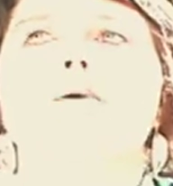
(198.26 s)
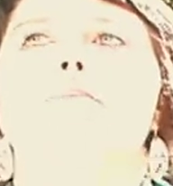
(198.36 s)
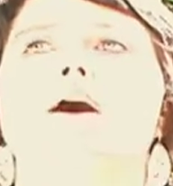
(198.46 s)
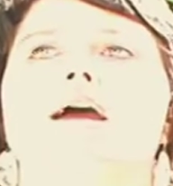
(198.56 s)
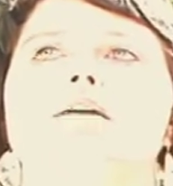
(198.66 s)

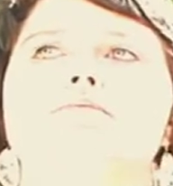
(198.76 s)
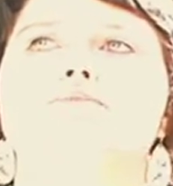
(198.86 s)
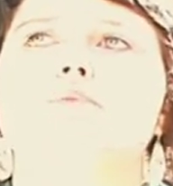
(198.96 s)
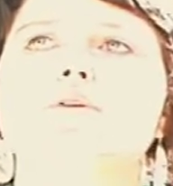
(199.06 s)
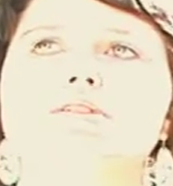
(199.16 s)
but
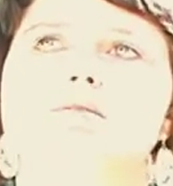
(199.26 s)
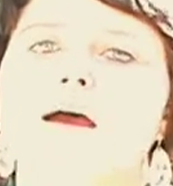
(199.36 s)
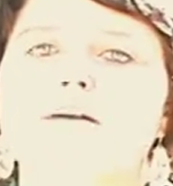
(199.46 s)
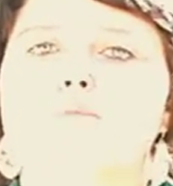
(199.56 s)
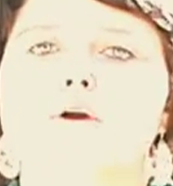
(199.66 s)
most of them
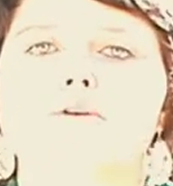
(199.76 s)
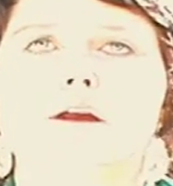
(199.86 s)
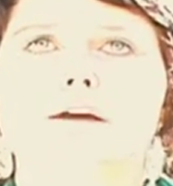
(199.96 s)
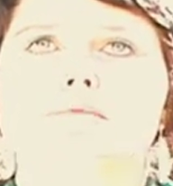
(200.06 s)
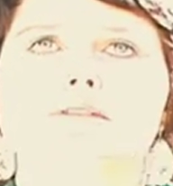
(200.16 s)
have
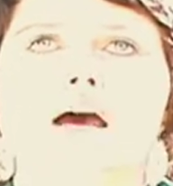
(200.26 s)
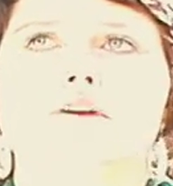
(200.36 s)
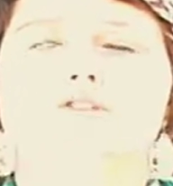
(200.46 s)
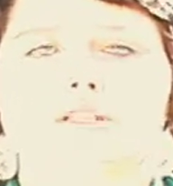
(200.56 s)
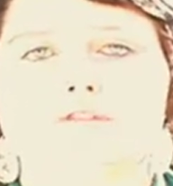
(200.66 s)
programs that
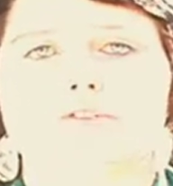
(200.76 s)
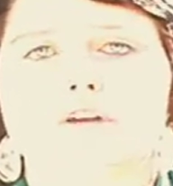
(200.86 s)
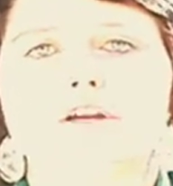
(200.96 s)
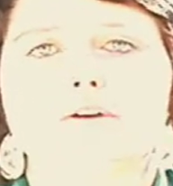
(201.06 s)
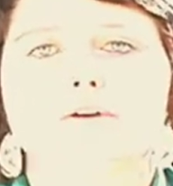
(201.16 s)
are just for
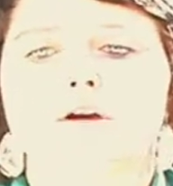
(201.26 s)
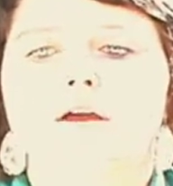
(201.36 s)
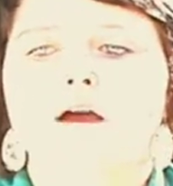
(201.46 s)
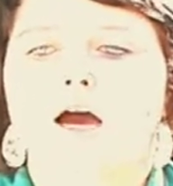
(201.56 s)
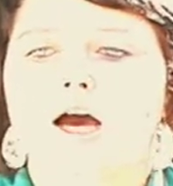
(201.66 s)
you.
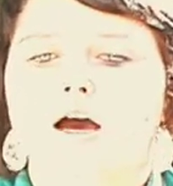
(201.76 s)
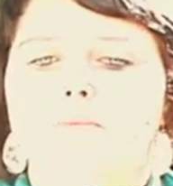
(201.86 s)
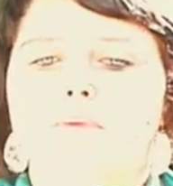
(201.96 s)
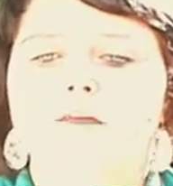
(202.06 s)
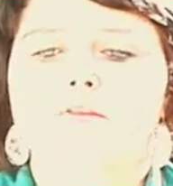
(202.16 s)

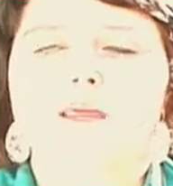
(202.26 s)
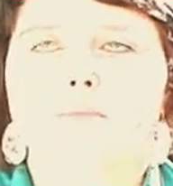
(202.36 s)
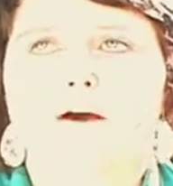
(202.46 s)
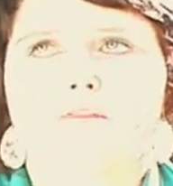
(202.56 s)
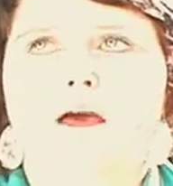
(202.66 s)
And think
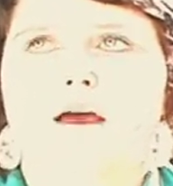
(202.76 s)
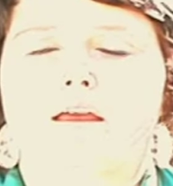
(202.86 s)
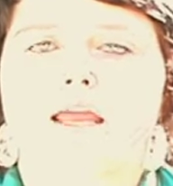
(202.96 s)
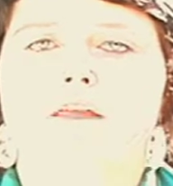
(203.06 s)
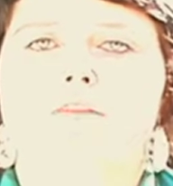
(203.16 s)
about
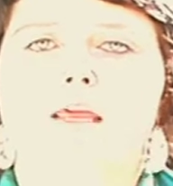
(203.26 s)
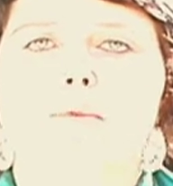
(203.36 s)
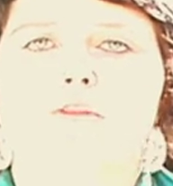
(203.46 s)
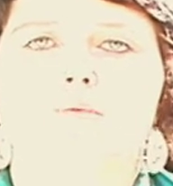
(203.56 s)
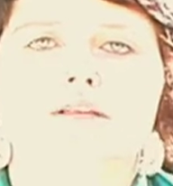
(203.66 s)
that, and think
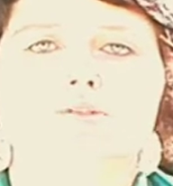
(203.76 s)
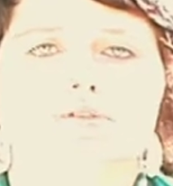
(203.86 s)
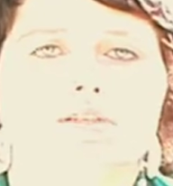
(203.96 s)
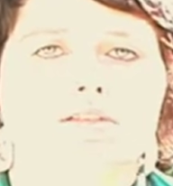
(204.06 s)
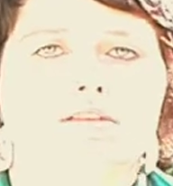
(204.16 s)
about the
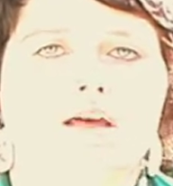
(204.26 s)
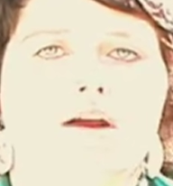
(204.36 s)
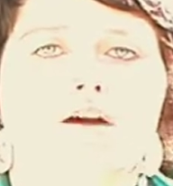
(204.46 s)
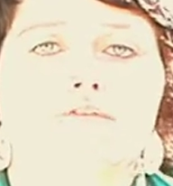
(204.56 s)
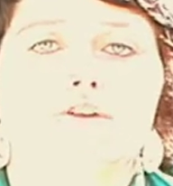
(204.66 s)
resources that are
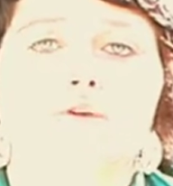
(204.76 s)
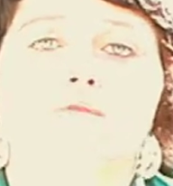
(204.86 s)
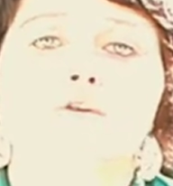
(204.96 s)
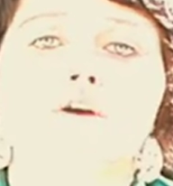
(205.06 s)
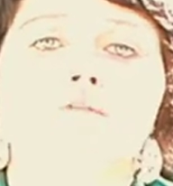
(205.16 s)
out for you.
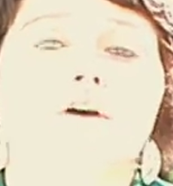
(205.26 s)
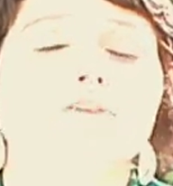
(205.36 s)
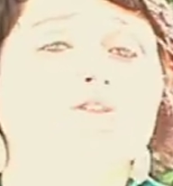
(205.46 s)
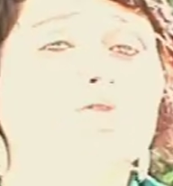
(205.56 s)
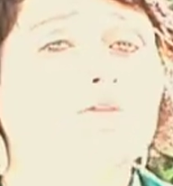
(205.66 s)
If you're a
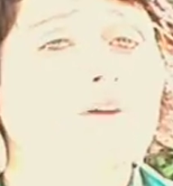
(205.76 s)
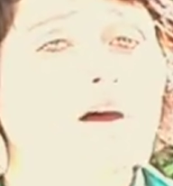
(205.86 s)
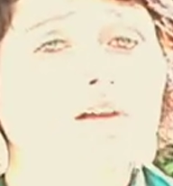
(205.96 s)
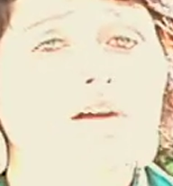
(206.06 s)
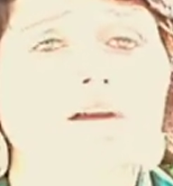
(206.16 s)
foster youth of
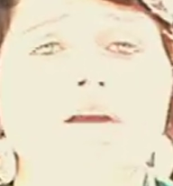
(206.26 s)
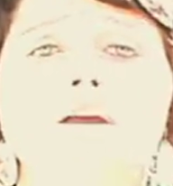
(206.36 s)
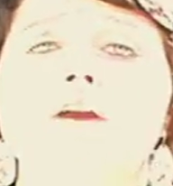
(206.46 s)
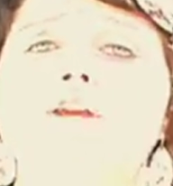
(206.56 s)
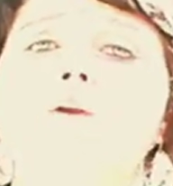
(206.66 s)
color,
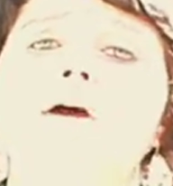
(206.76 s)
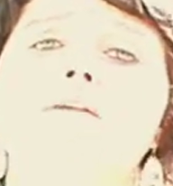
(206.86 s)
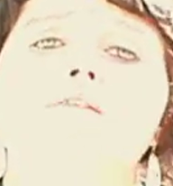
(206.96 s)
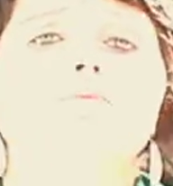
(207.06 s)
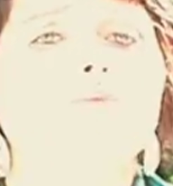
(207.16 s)
you have
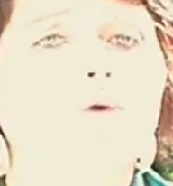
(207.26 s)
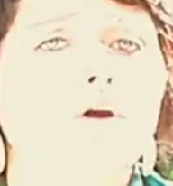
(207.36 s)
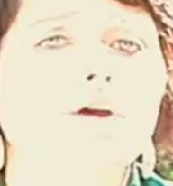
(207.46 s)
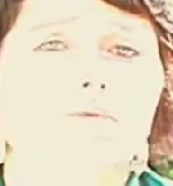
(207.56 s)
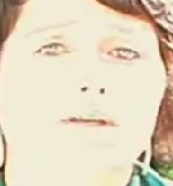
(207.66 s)
even
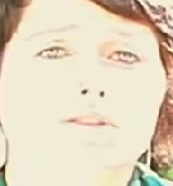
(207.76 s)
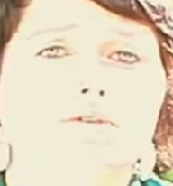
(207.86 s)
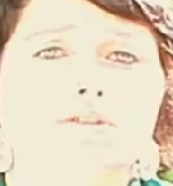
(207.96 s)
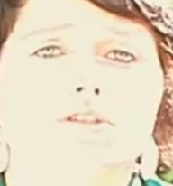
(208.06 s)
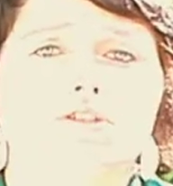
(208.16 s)
more
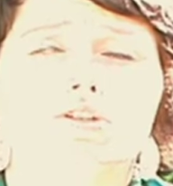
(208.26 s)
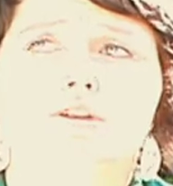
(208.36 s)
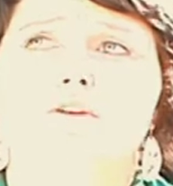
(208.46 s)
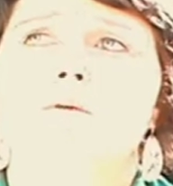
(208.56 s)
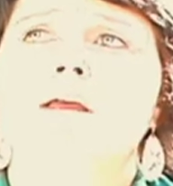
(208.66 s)
resources to
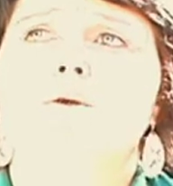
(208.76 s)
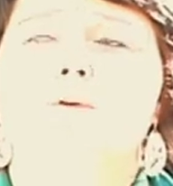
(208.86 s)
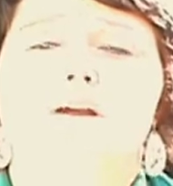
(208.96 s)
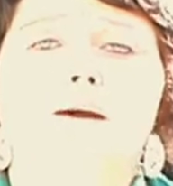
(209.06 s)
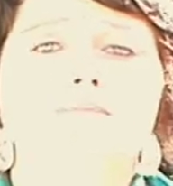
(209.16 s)
you
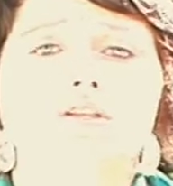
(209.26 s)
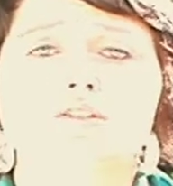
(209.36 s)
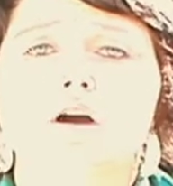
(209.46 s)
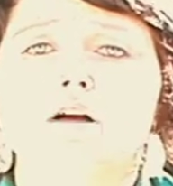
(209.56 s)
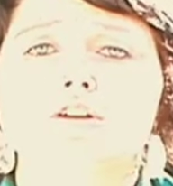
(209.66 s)
when it comes to
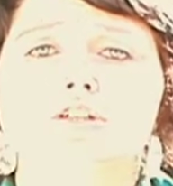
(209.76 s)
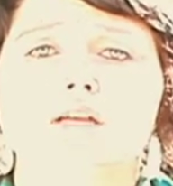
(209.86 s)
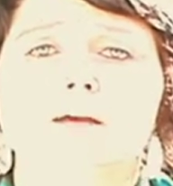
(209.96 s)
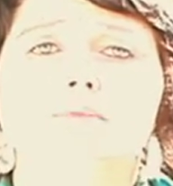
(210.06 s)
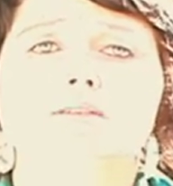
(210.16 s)

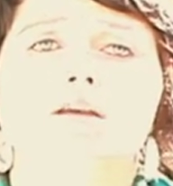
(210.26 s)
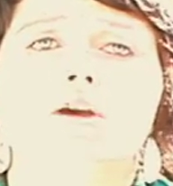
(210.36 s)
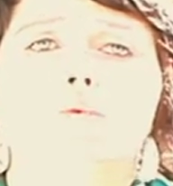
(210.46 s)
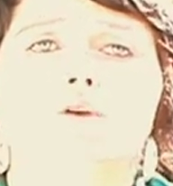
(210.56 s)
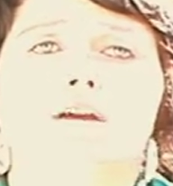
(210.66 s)
scholarships,
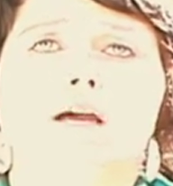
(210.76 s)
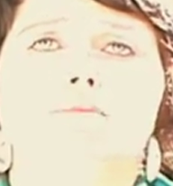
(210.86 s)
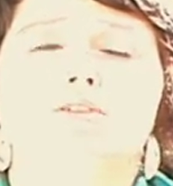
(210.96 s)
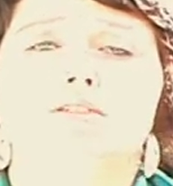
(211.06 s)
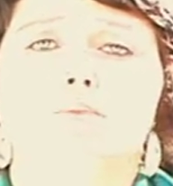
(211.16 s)
when it
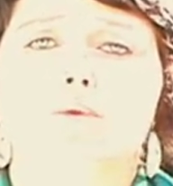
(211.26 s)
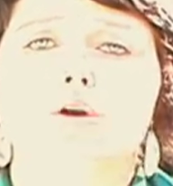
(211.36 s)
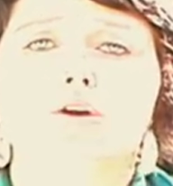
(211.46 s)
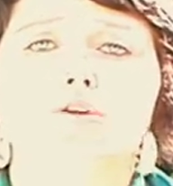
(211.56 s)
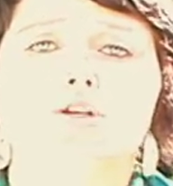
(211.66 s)
comes to
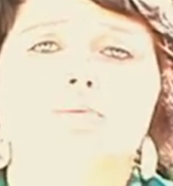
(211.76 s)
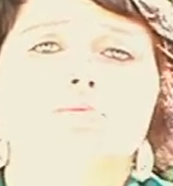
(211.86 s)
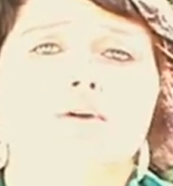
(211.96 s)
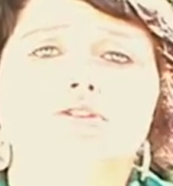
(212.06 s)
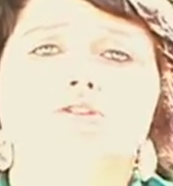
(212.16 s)
support groups,
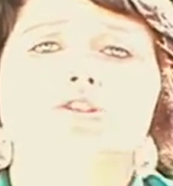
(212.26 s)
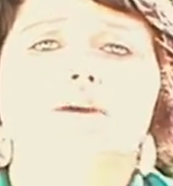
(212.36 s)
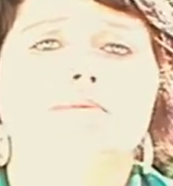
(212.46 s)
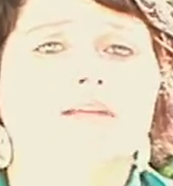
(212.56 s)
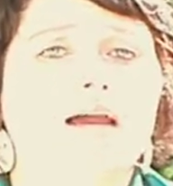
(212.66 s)

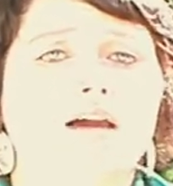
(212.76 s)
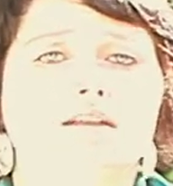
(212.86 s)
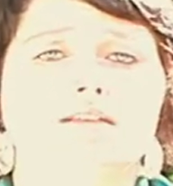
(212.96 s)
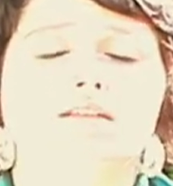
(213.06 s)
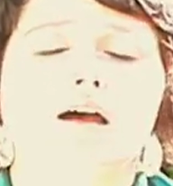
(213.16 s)
mentorships, that kind
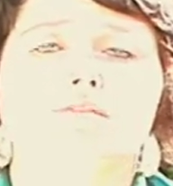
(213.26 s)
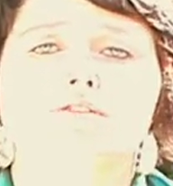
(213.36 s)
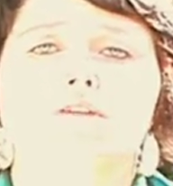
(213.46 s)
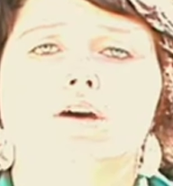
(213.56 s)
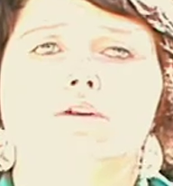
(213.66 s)
of stuff.
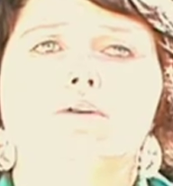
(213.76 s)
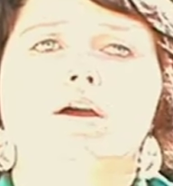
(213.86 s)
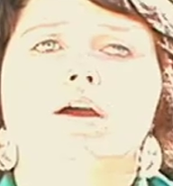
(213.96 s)
So